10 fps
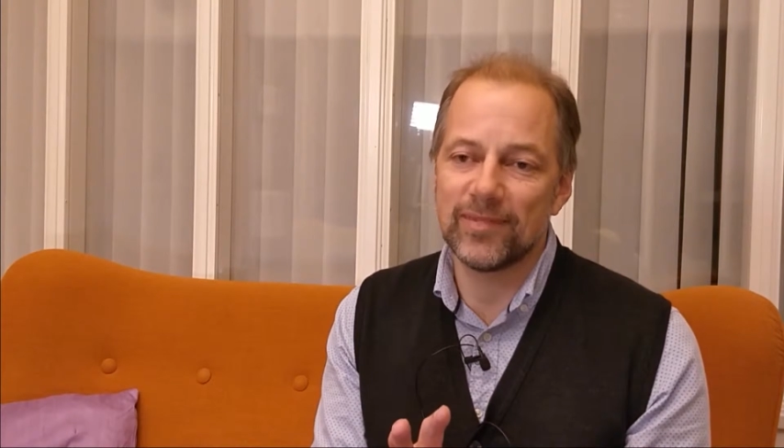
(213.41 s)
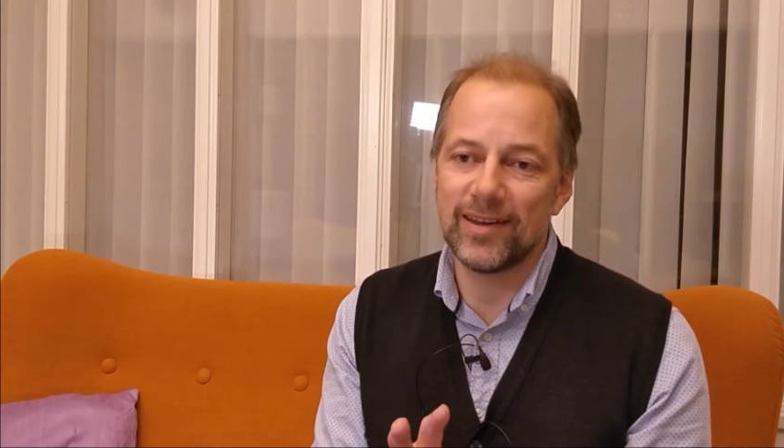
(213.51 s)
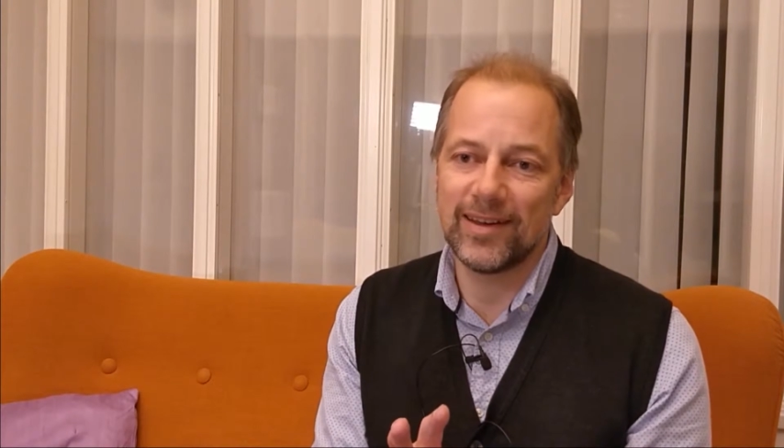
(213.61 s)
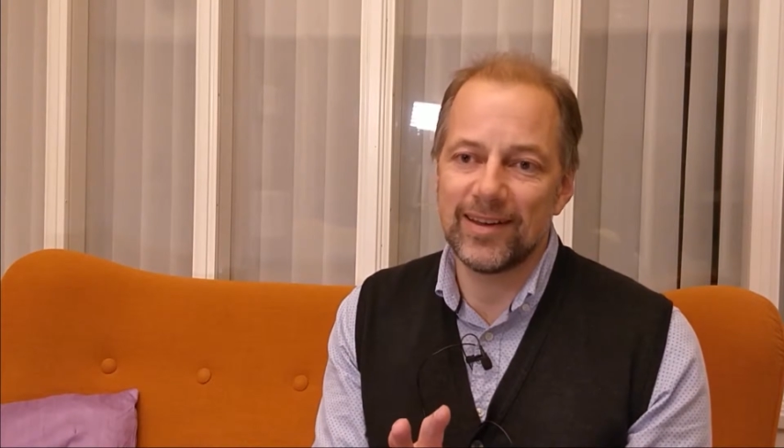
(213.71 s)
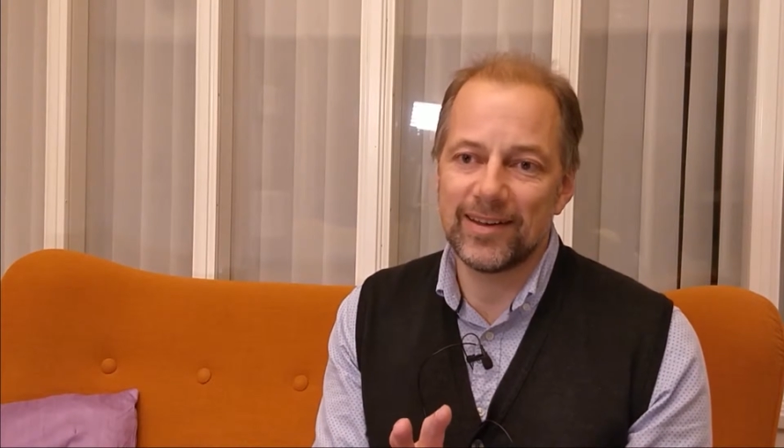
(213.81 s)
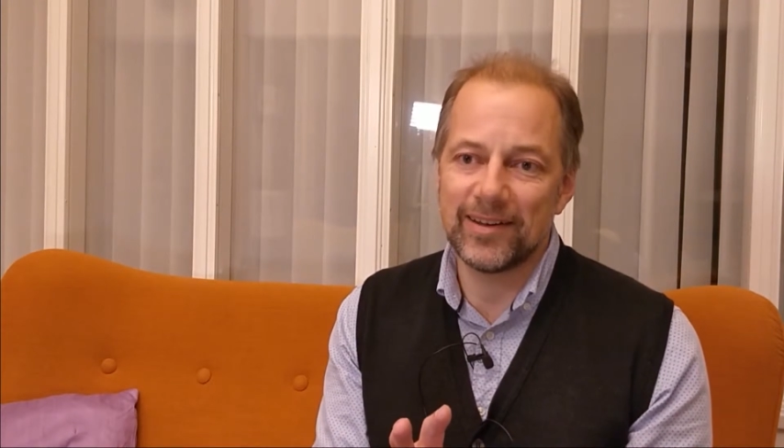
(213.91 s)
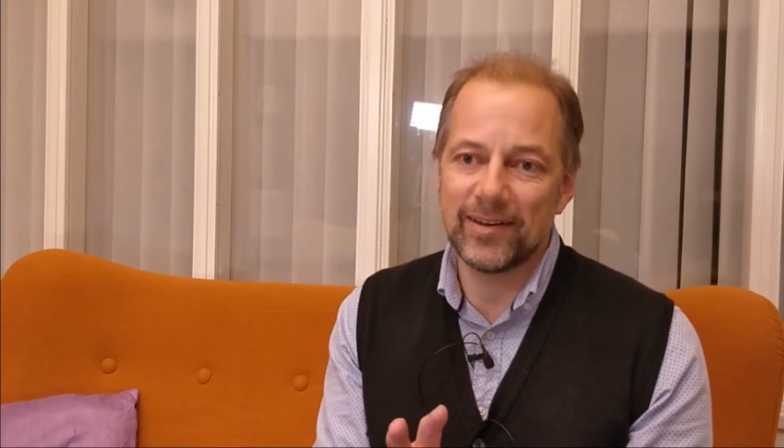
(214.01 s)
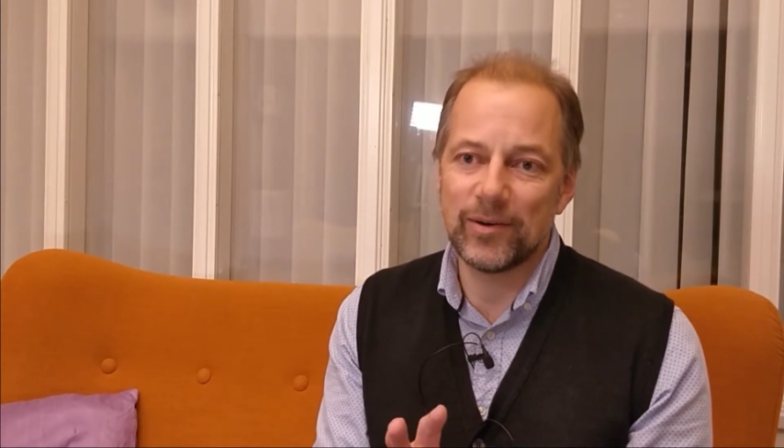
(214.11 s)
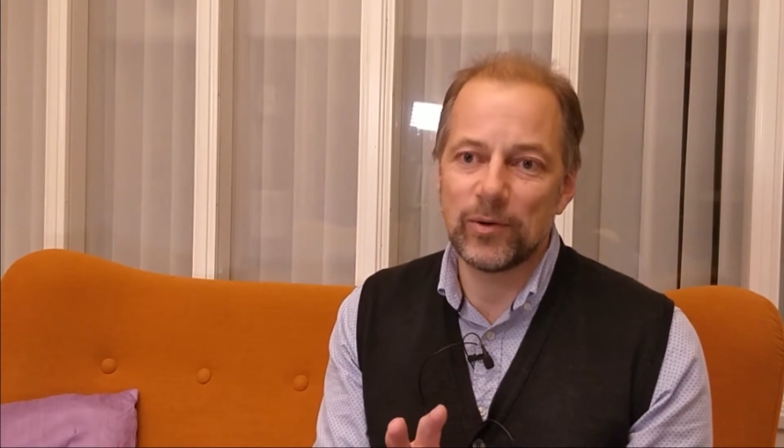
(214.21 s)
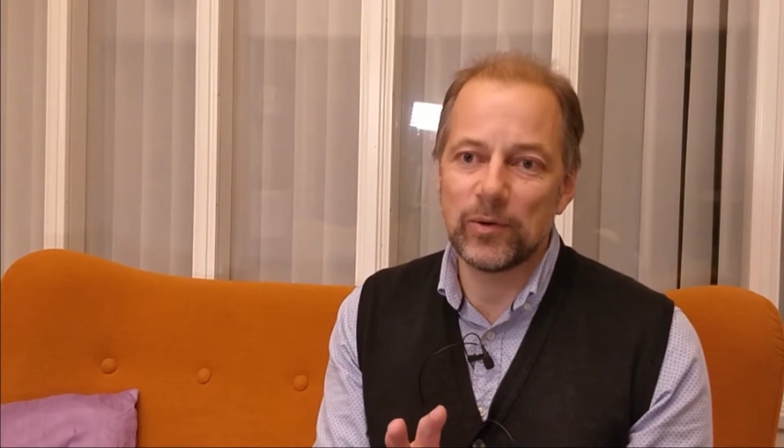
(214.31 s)

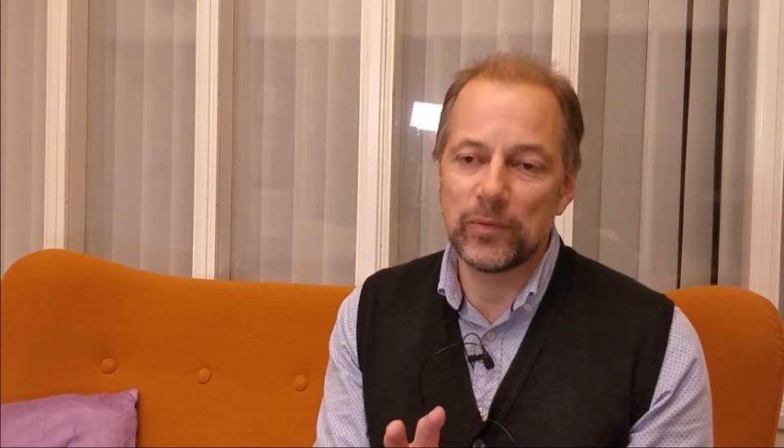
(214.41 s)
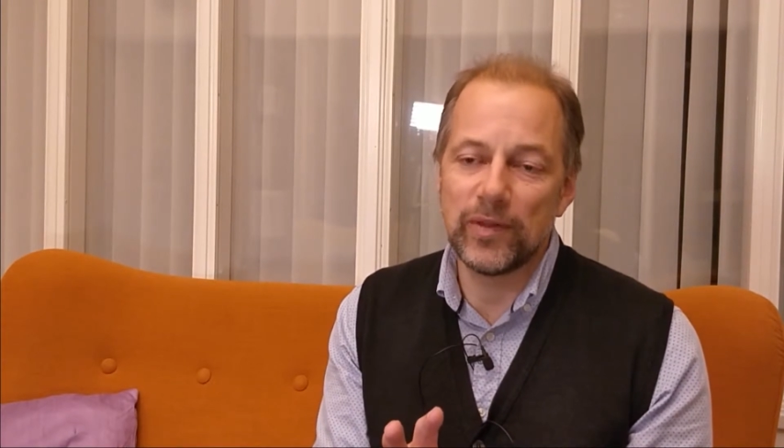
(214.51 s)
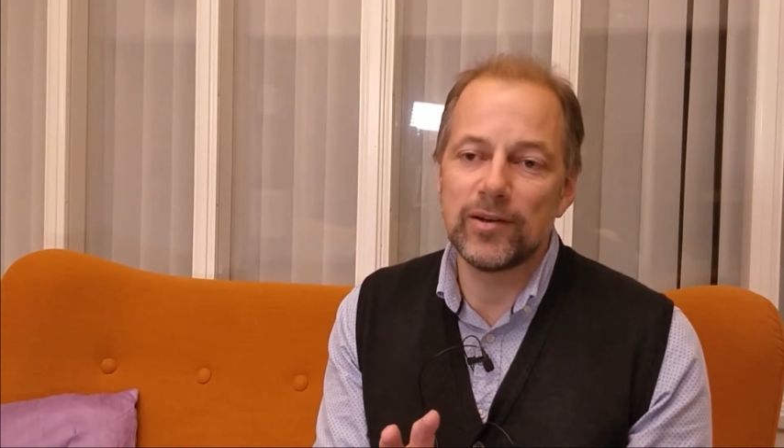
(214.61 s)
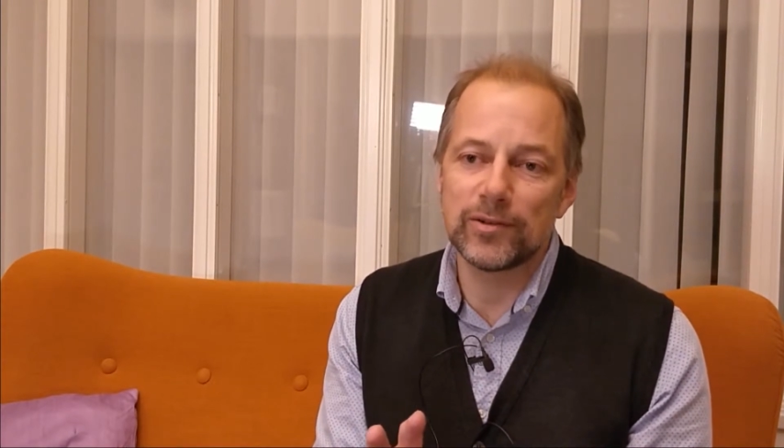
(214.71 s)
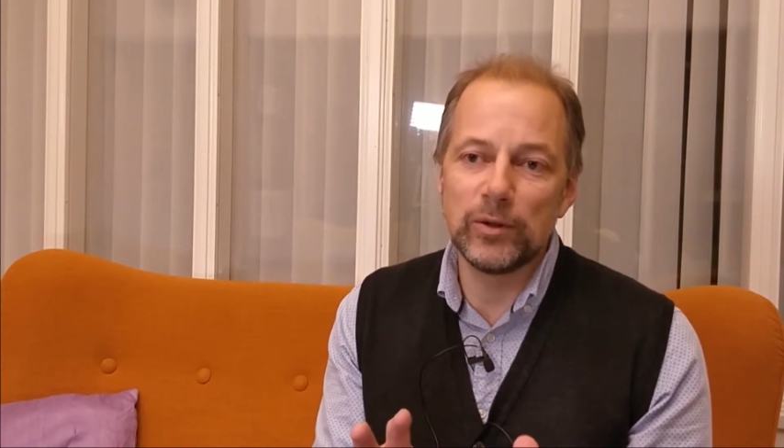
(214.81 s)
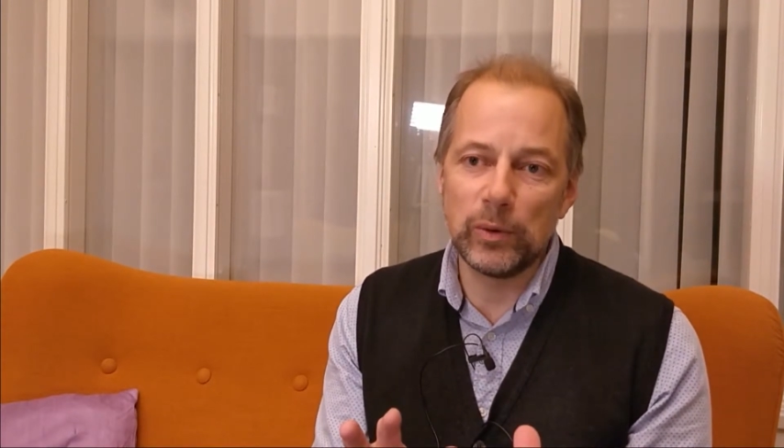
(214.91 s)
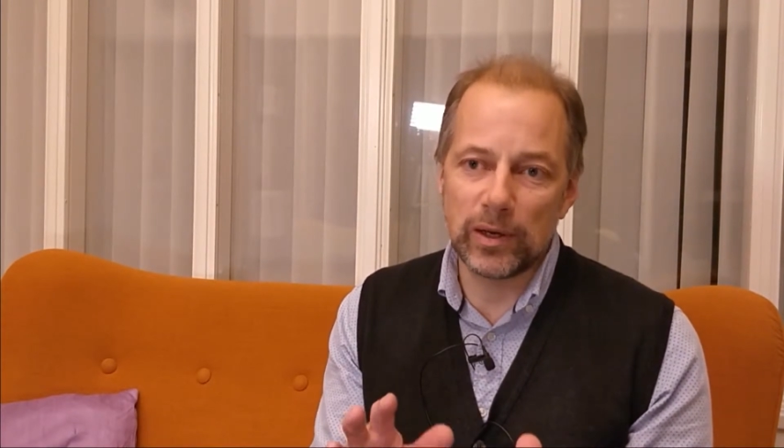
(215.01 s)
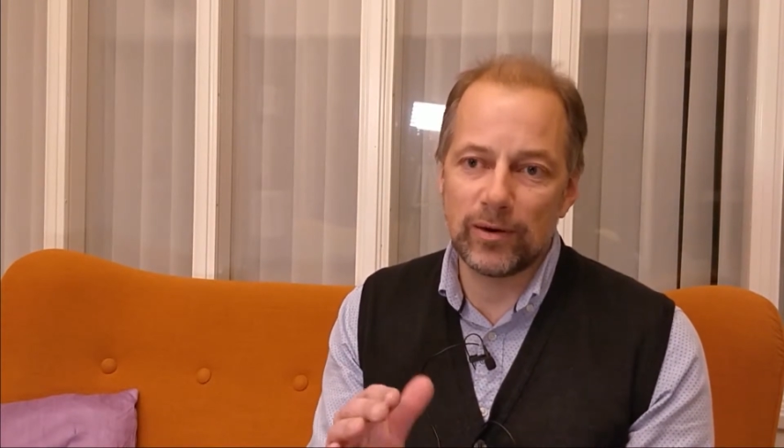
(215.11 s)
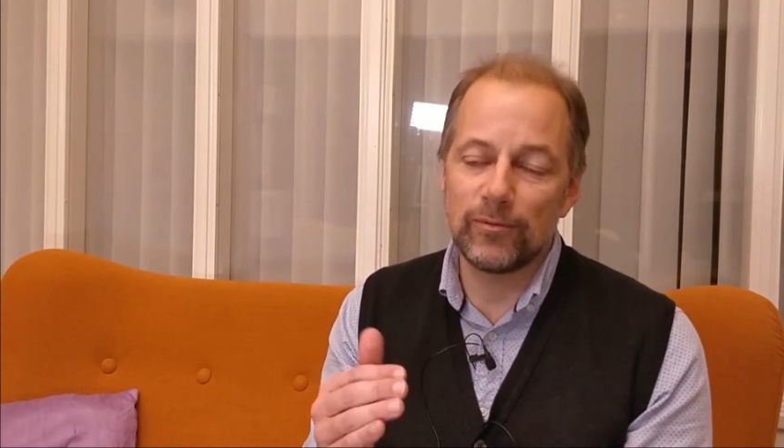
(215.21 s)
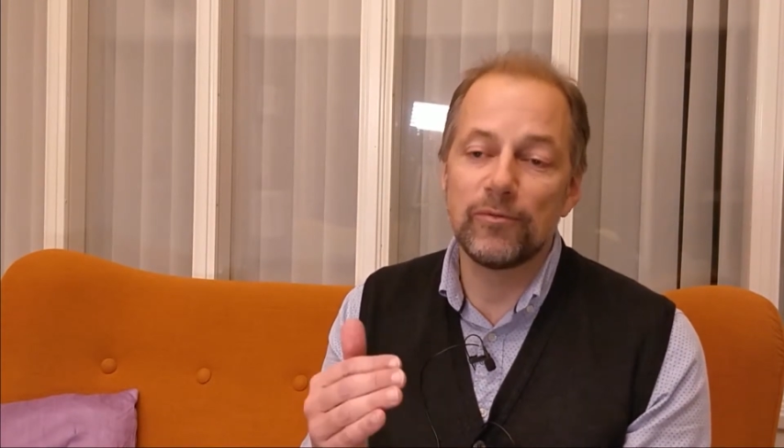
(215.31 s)
there is no
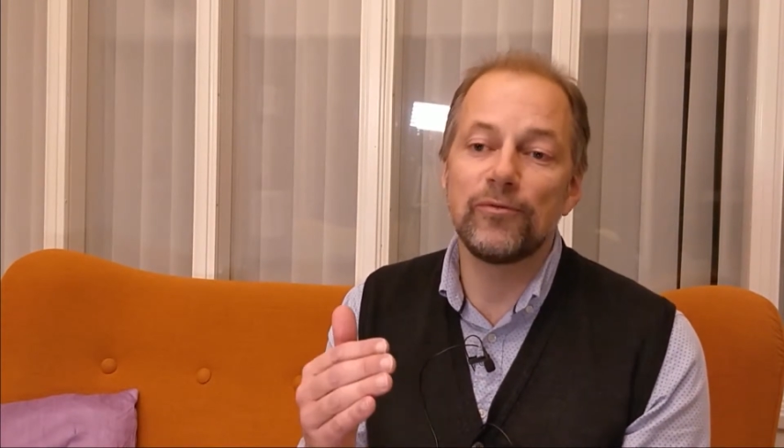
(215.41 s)
kind of